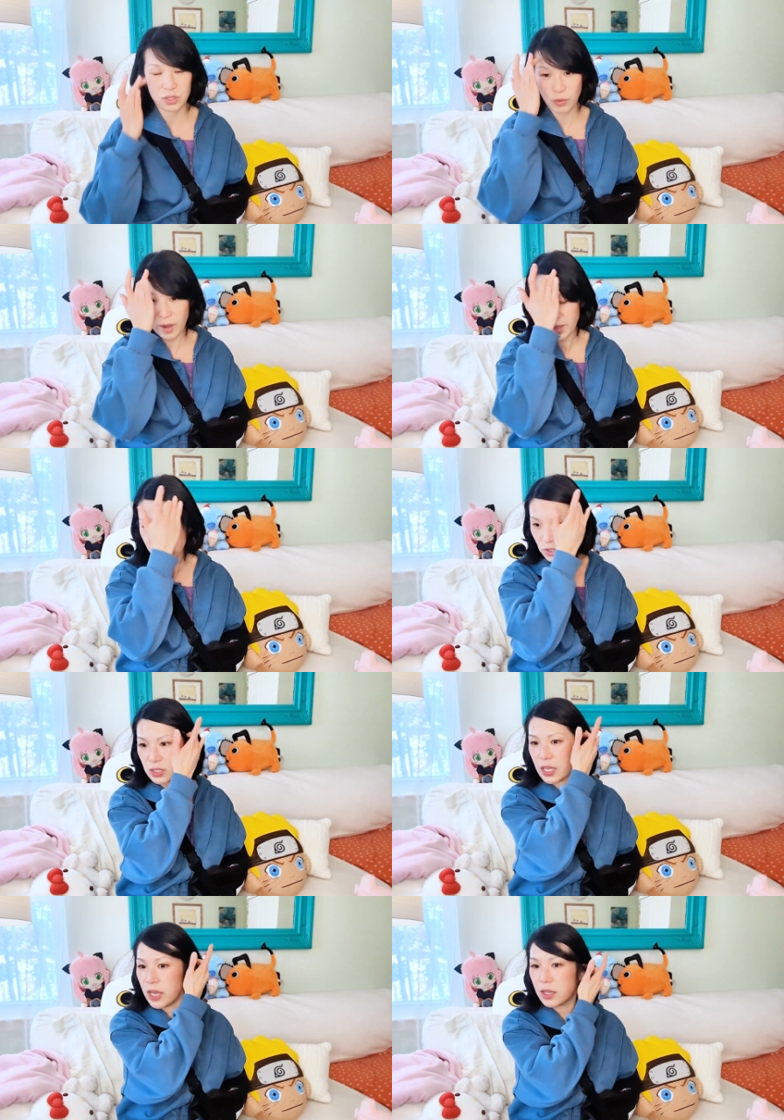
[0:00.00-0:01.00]
So I actually
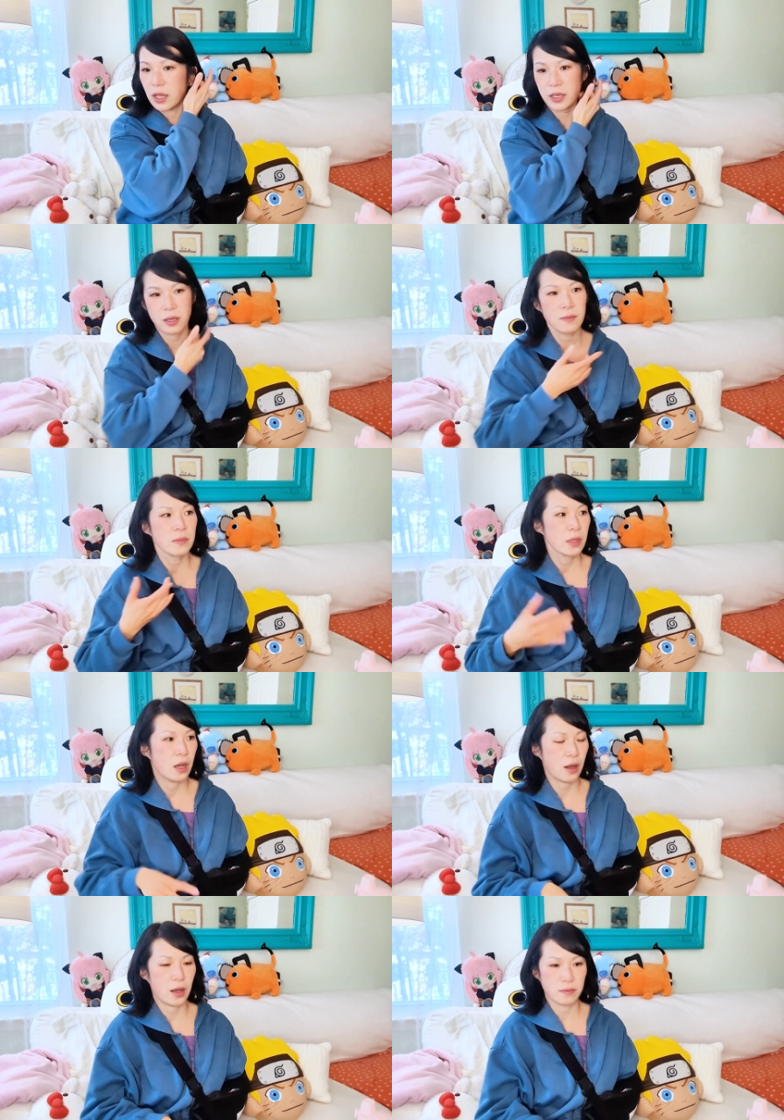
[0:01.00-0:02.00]
take like
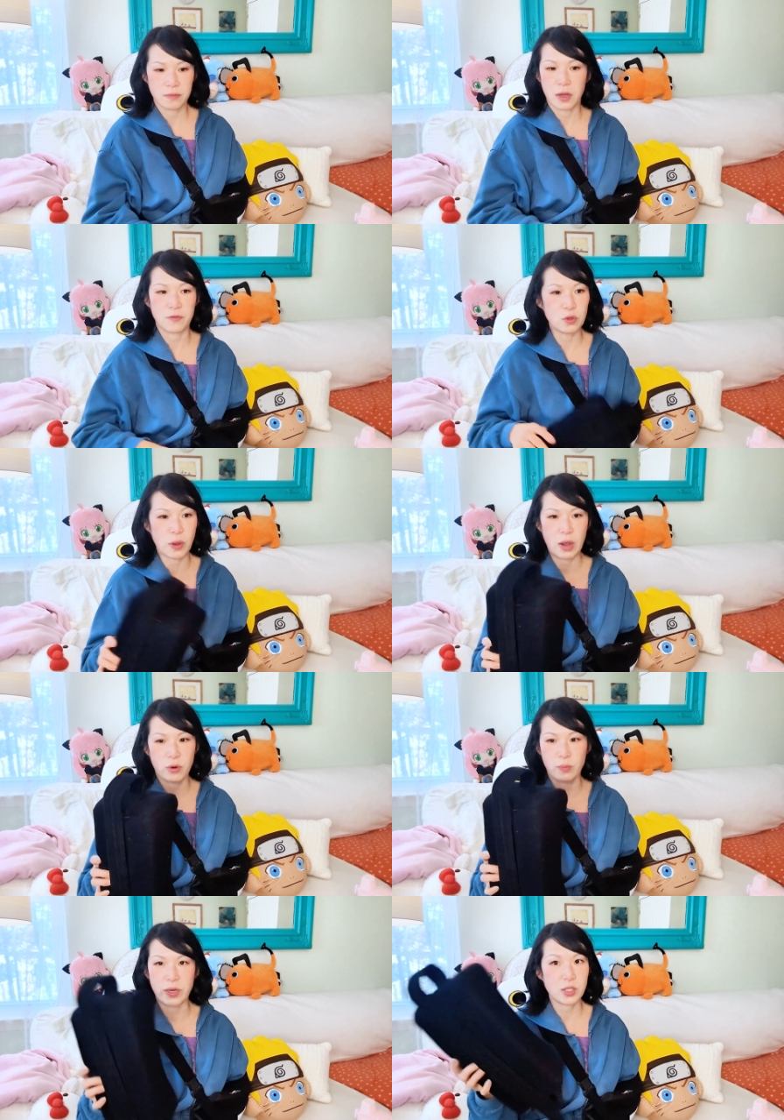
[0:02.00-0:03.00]
a few
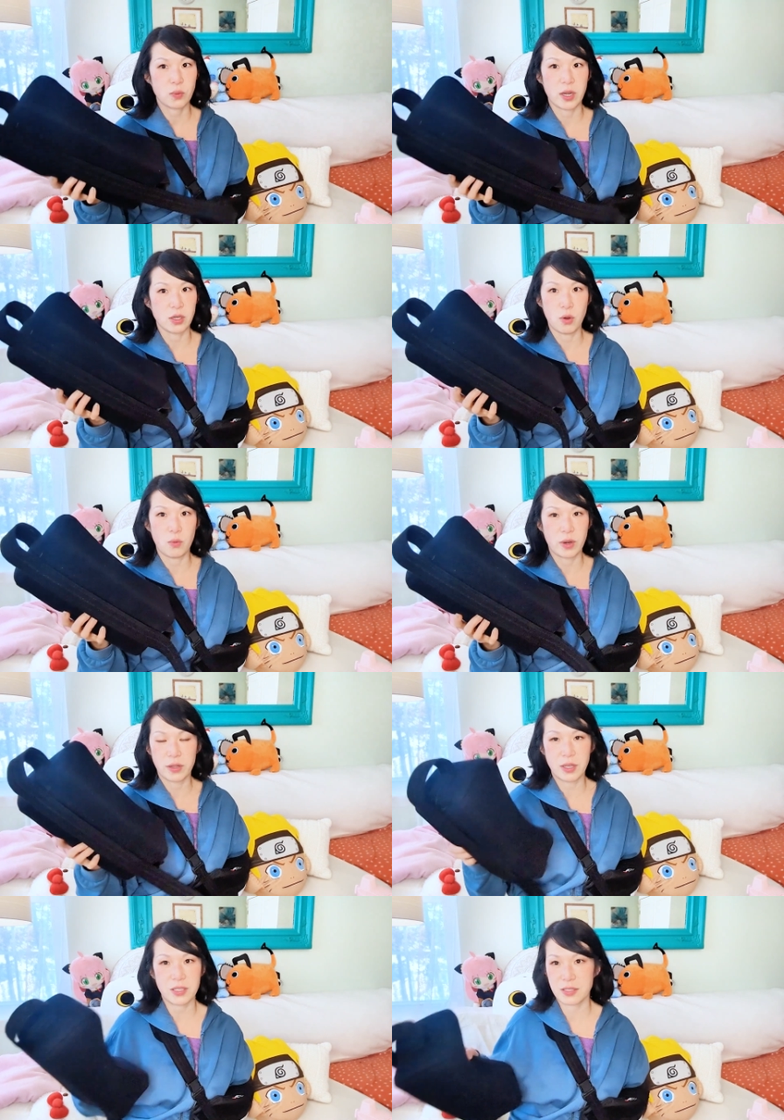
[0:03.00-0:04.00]
hour breaks where I don't wear
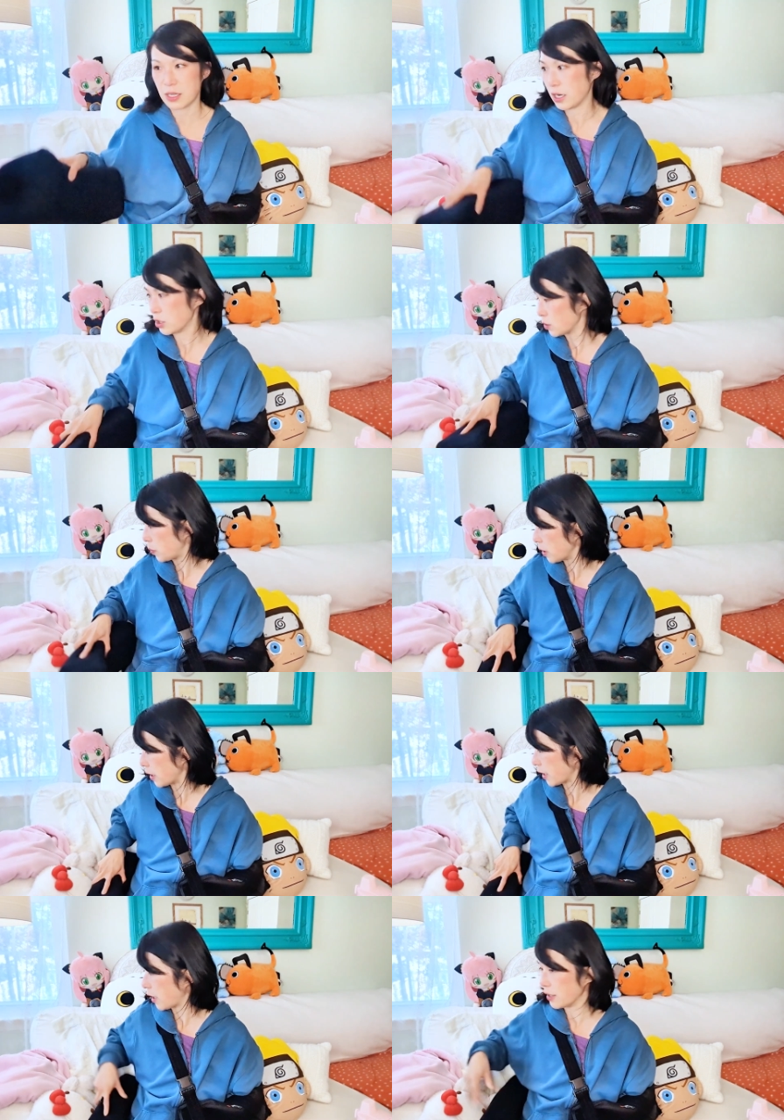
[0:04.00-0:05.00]
this, and I just put
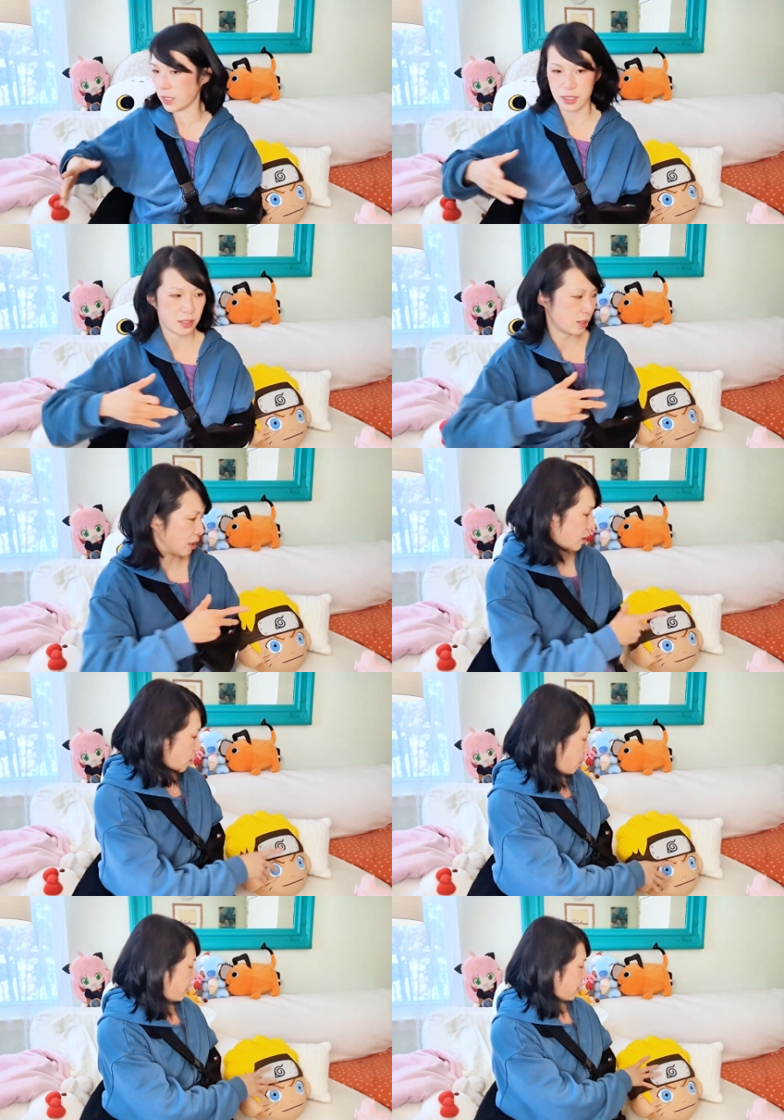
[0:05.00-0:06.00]
like a nice thin
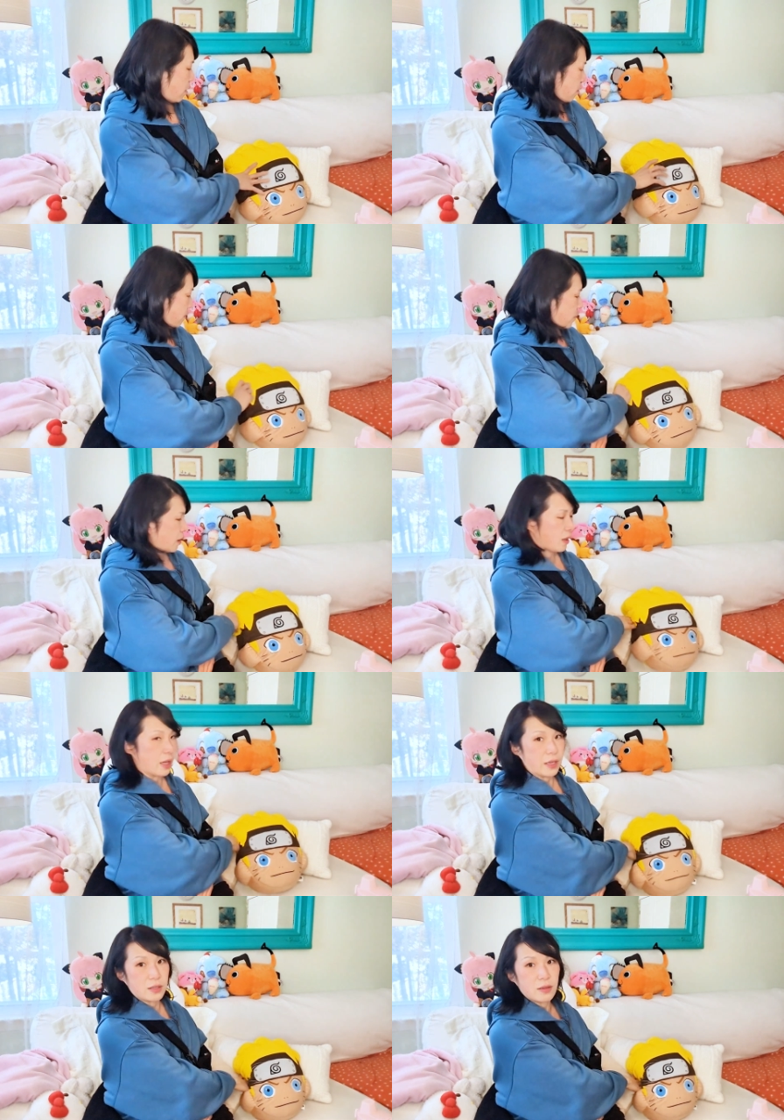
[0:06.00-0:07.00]
little pillow,
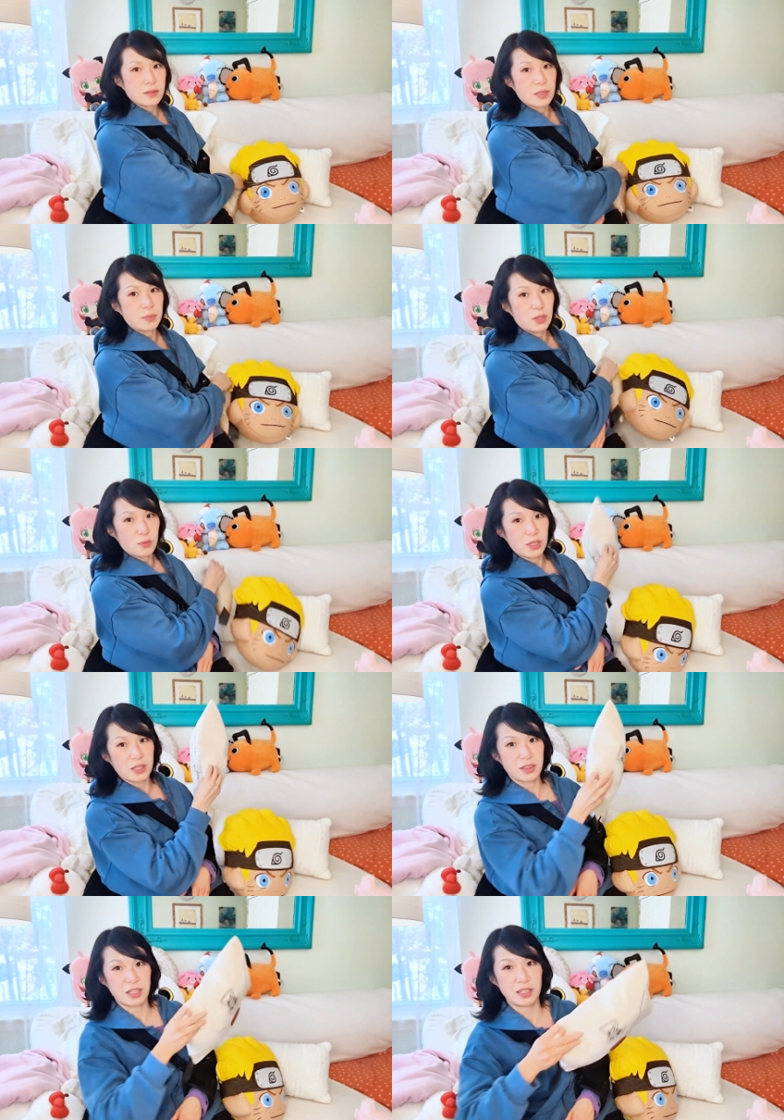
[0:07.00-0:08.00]
like something really
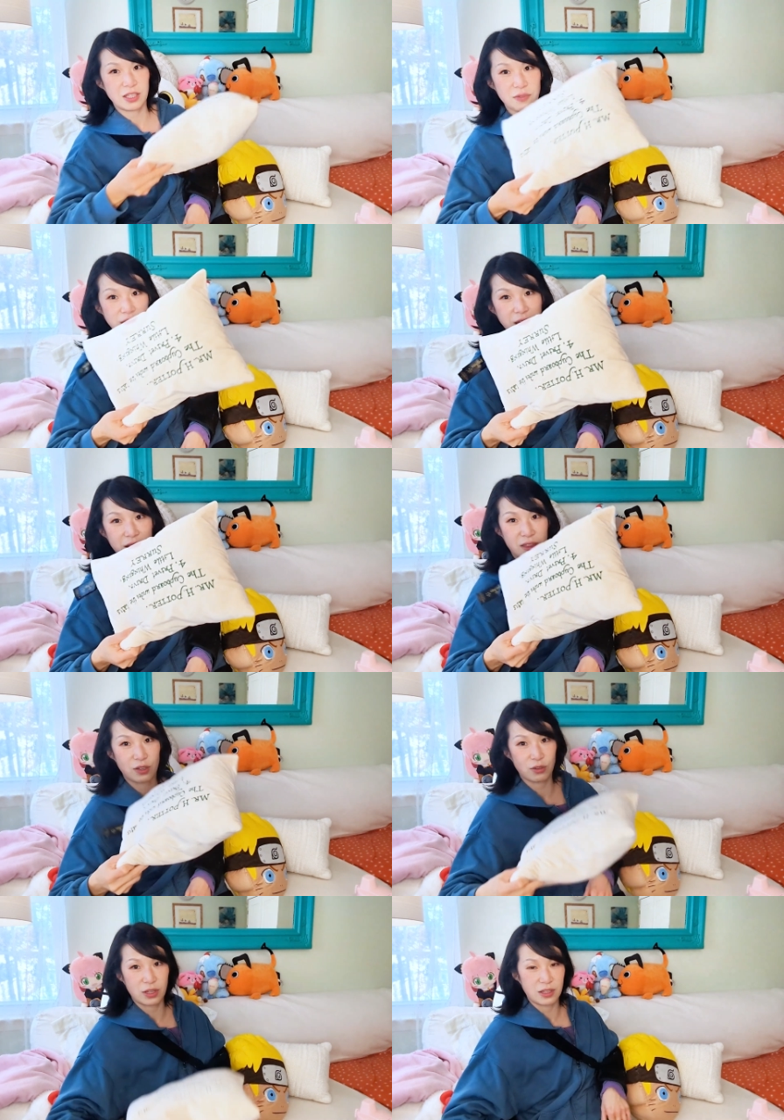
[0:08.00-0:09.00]
thin, even like
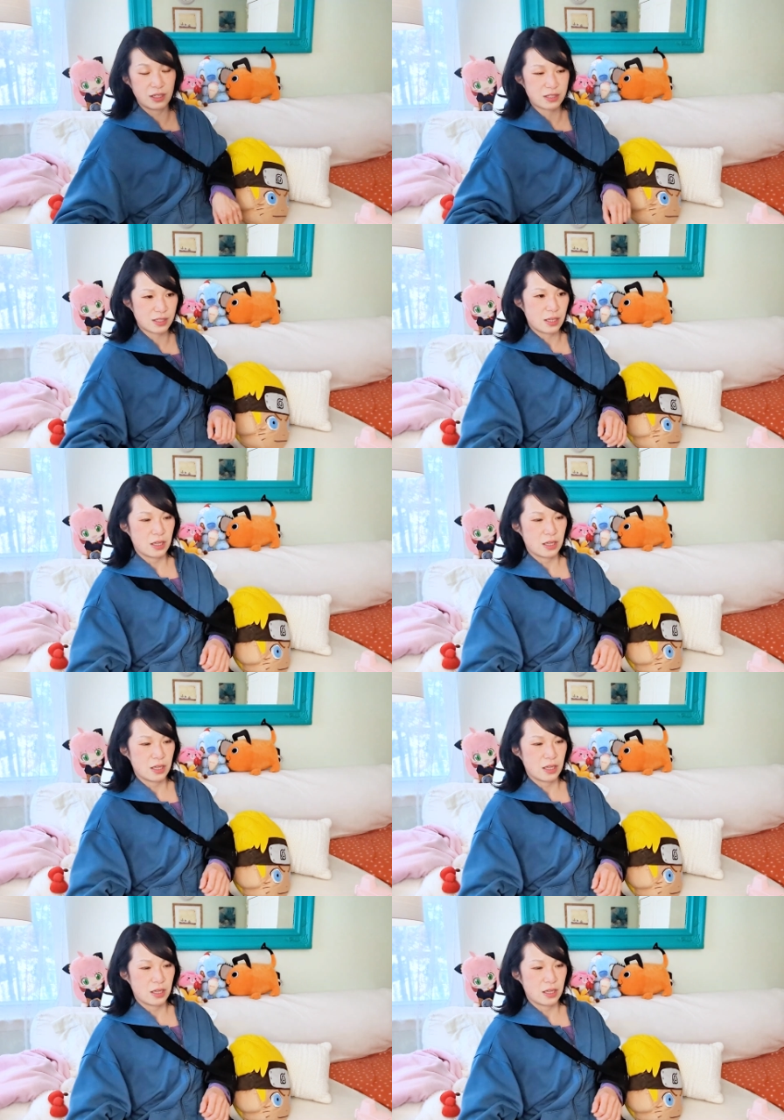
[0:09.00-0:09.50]
thinner than this.